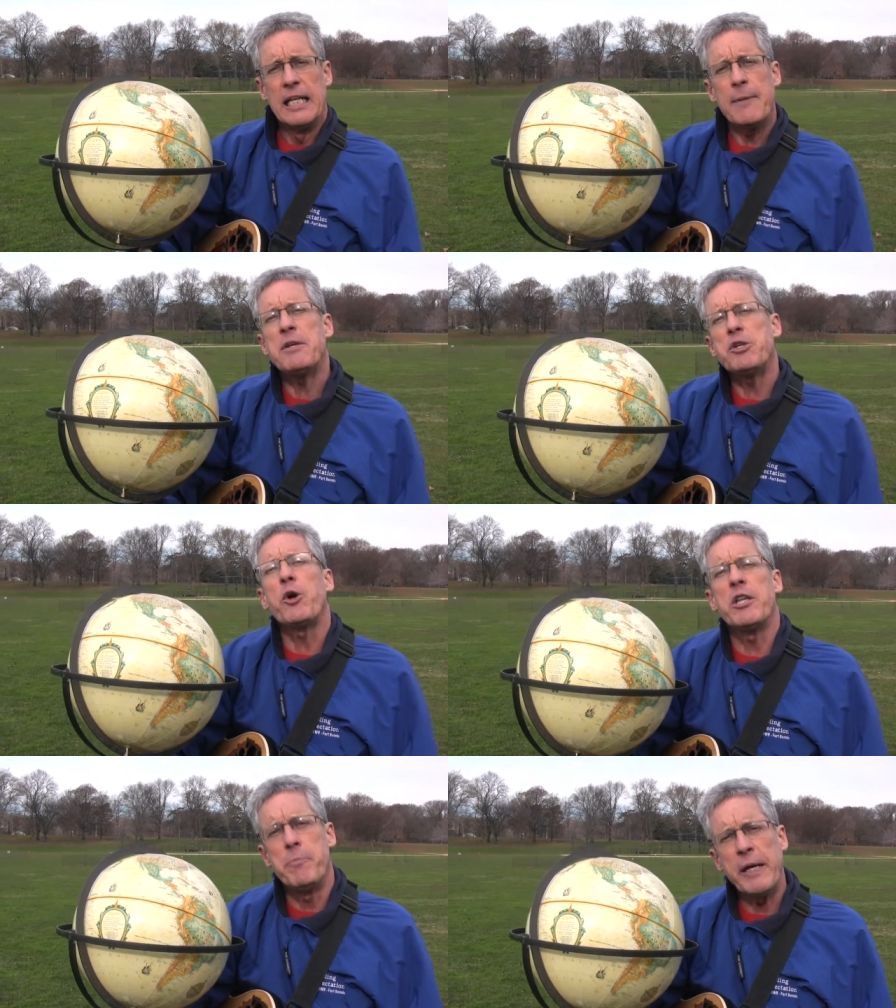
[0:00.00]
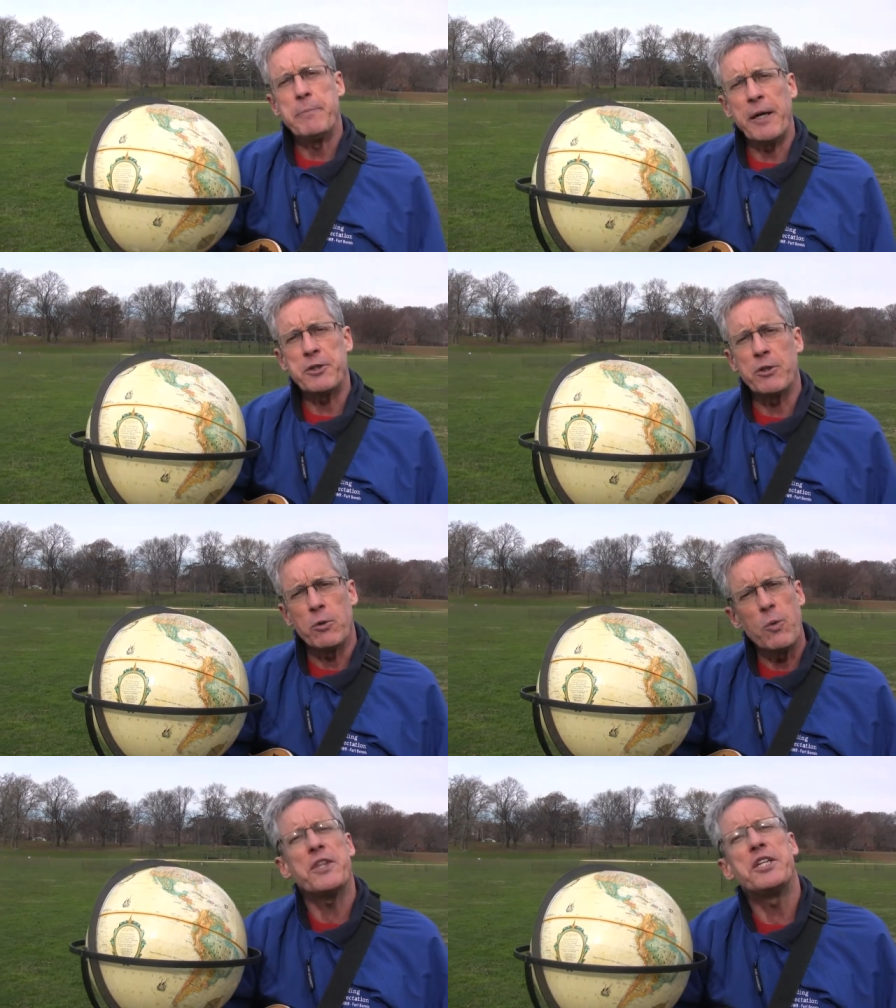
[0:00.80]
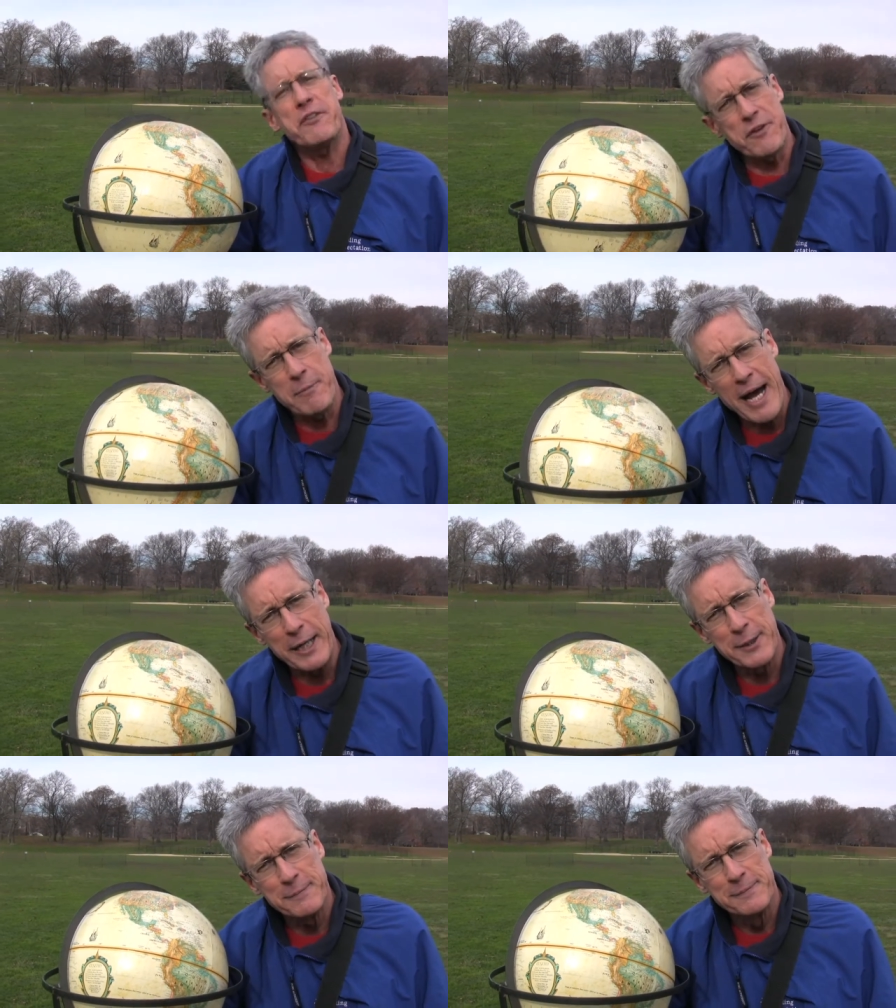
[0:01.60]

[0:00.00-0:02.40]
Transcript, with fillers: Let me show you the big picture with a different model.